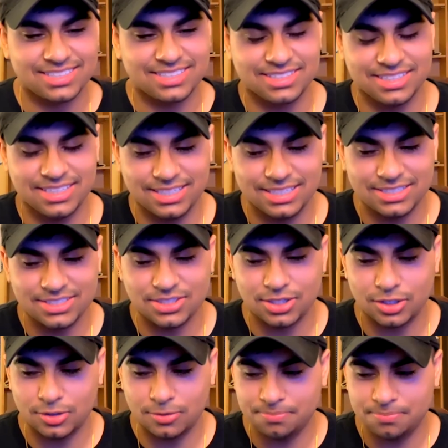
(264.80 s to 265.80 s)
Yeah.
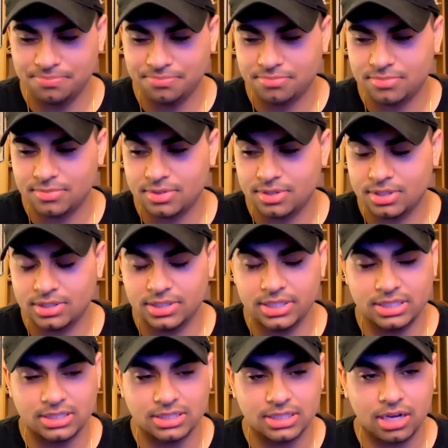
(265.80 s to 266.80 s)
So
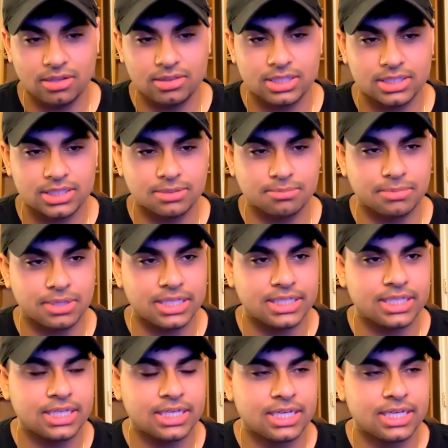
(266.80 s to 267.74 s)
yeah, shout out Thugger, man.